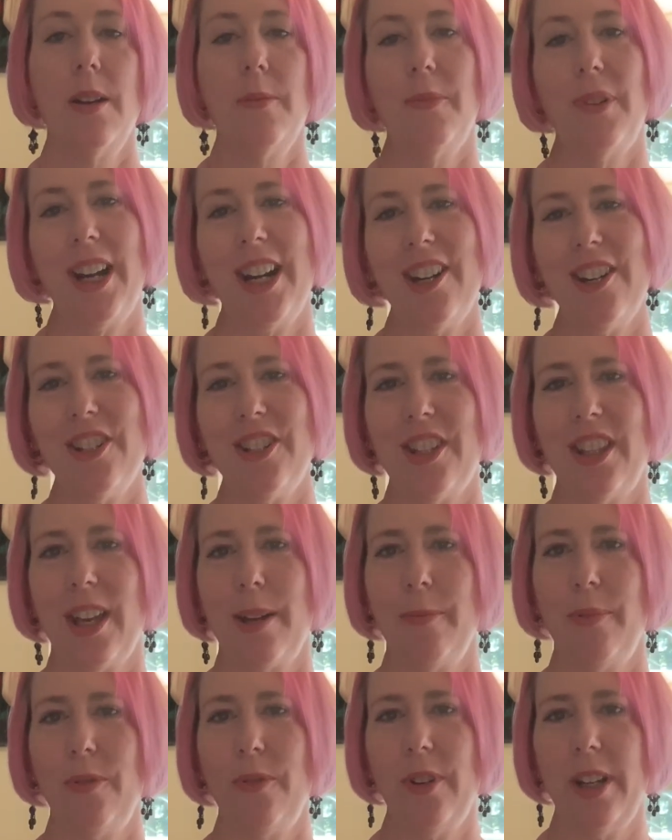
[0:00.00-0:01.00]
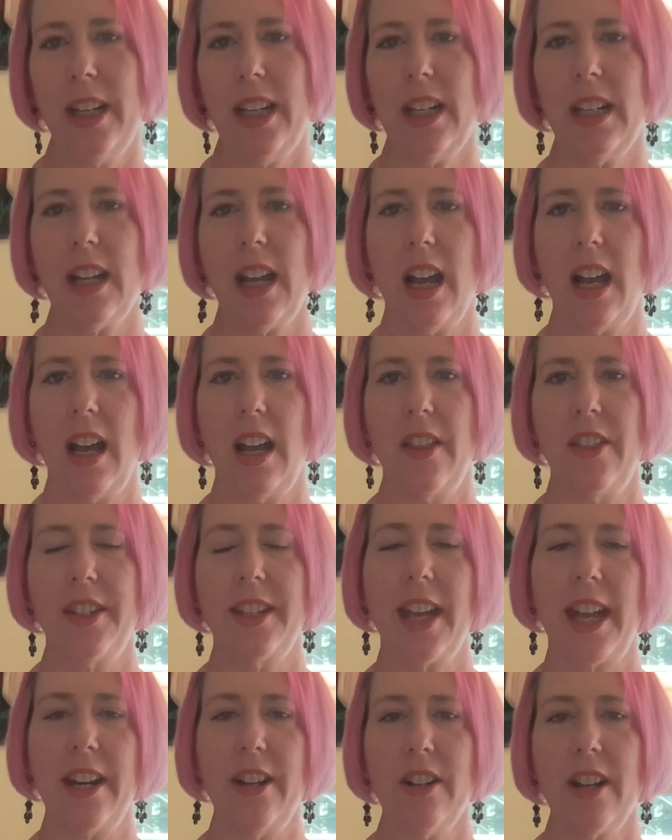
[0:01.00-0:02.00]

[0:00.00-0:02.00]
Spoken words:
Prior to that point, the title